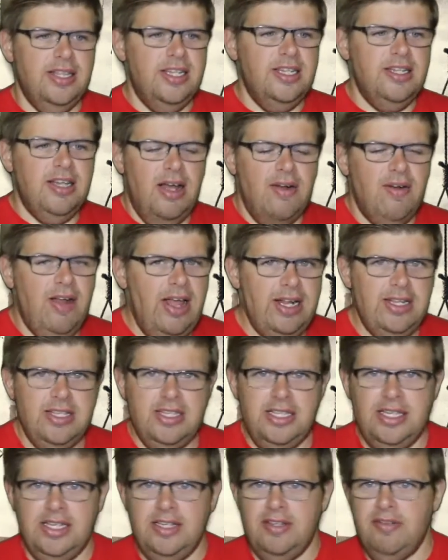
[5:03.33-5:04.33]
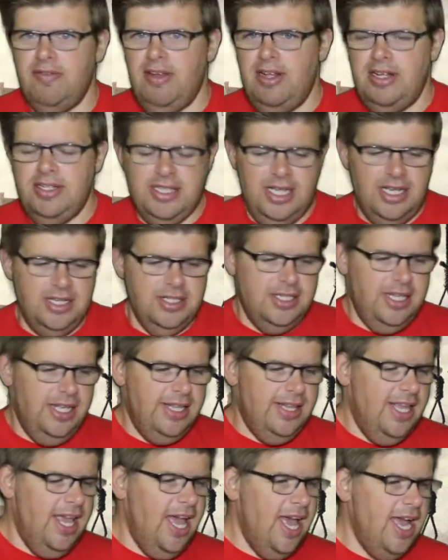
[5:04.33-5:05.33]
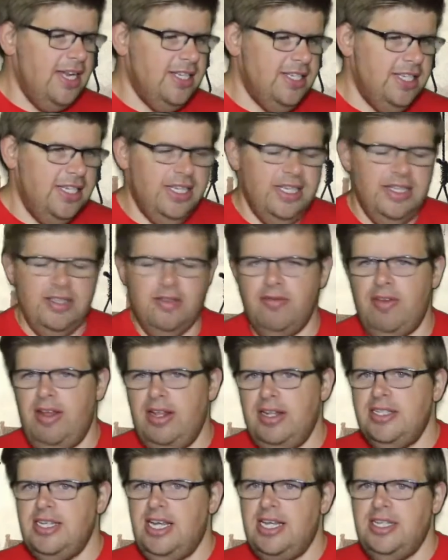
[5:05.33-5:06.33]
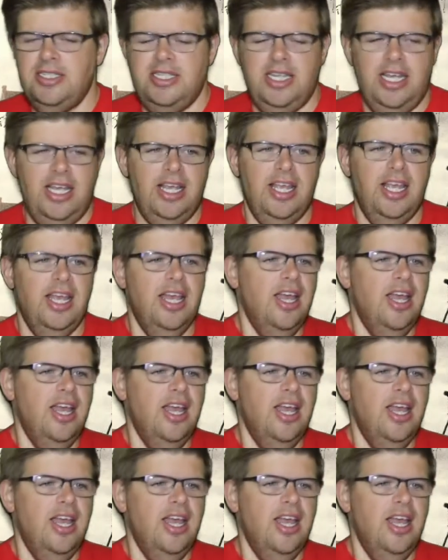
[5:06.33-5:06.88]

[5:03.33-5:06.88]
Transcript: the directing is fantastic, the acting is fantastic,